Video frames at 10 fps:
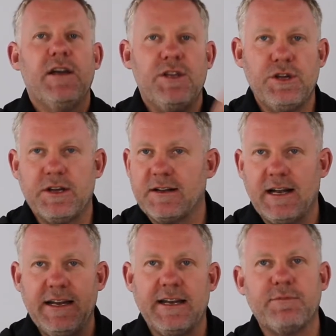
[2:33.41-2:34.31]
you can
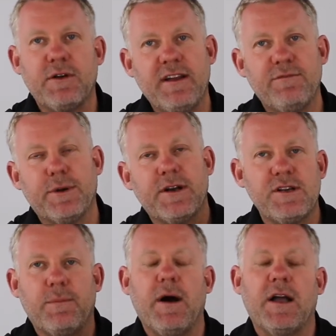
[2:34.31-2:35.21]
clean up the reef, put it in
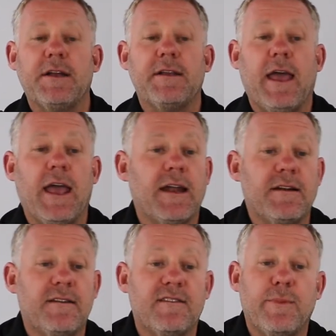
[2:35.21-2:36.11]
your pocket and
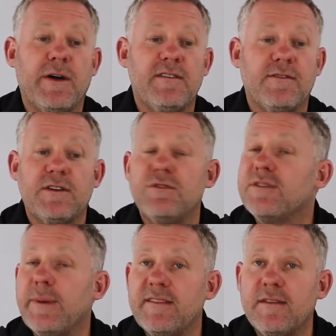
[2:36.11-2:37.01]
dispose of it
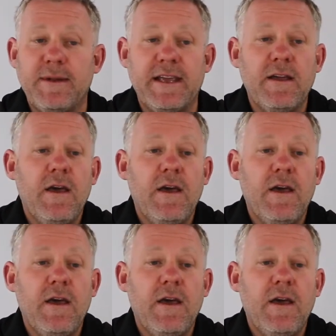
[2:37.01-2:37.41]
responsibly.